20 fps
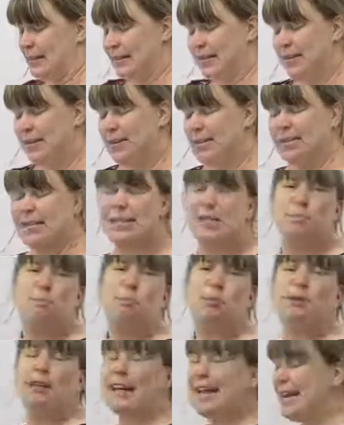here it says
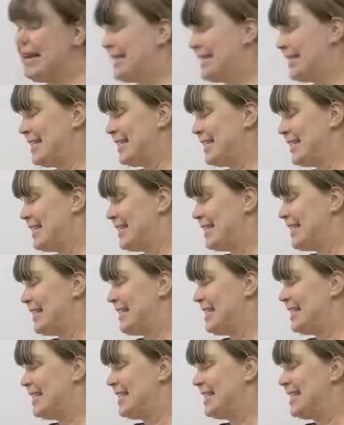places
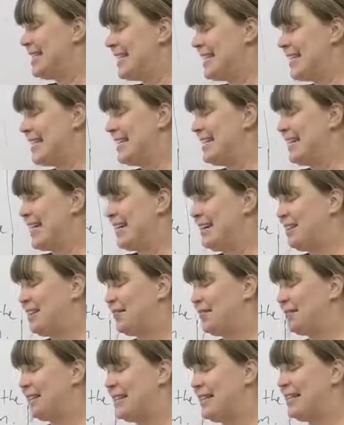seen in
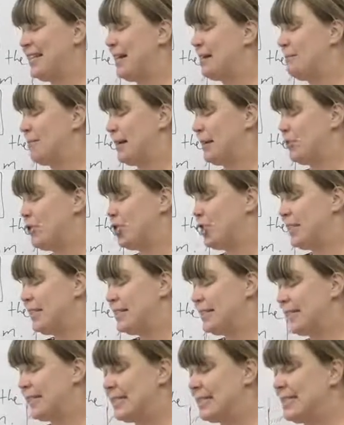3
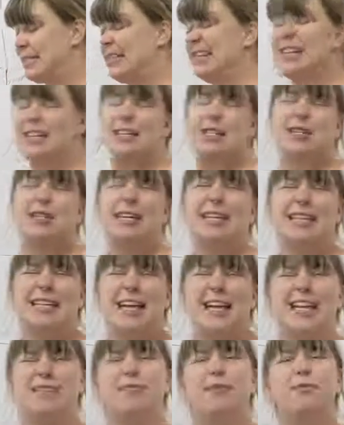dimensions. So that's
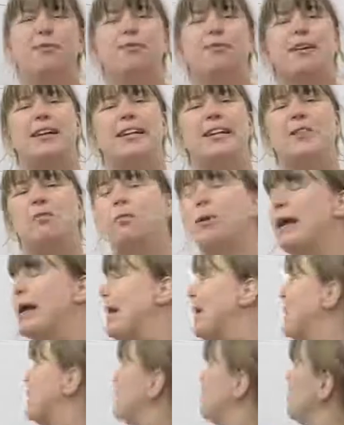kind of a funny way